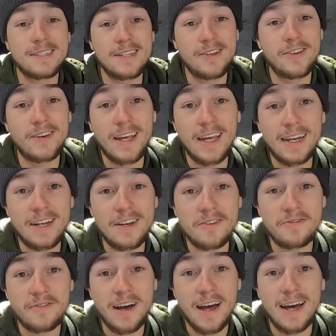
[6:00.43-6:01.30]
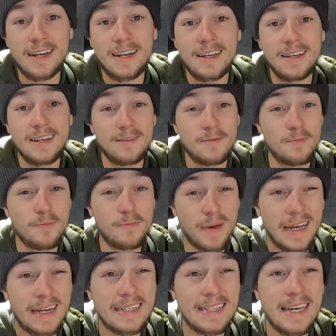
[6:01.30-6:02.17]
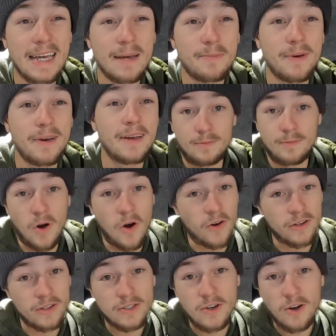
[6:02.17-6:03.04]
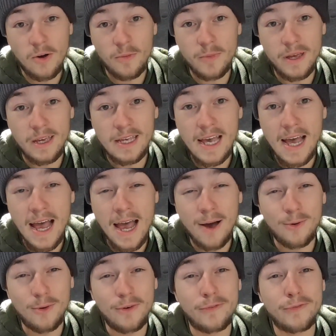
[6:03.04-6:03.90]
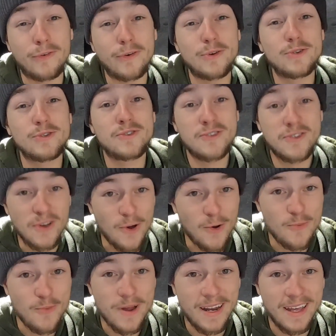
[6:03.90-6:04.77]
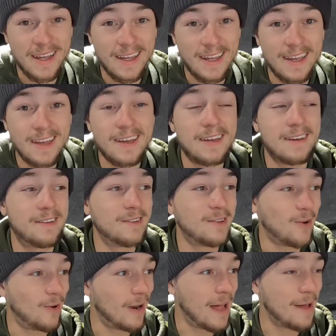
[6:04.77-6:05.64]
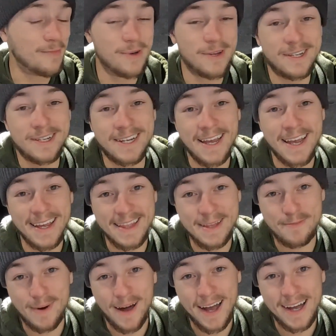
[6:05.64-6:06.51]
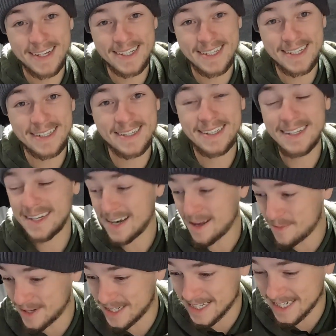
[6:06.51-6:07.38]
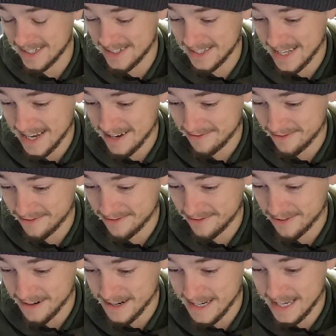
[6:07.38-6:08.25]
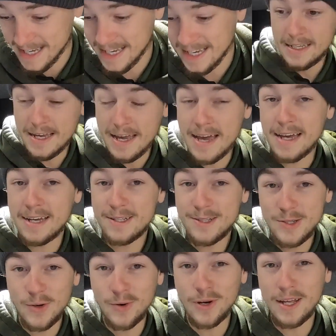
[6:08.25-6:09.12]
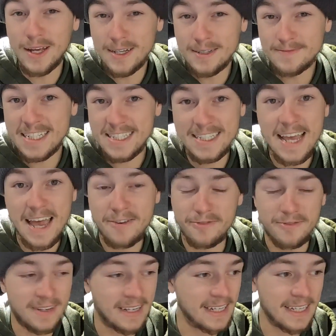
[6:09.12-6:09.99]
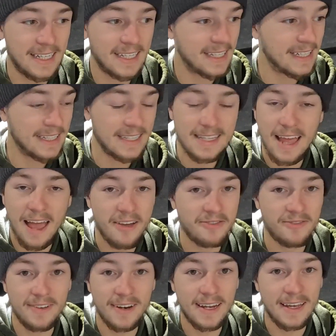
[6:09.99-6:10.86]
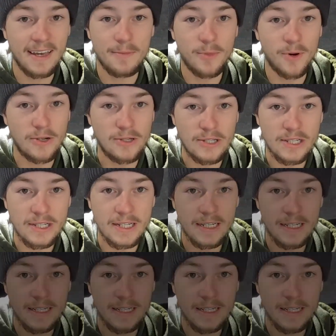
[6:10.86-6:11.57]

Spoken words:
that you need in your van. Big tip. Mine has got me out of so many dilemmas in the past. Let me tell you that for free. Yeah, toilet is definitely a must.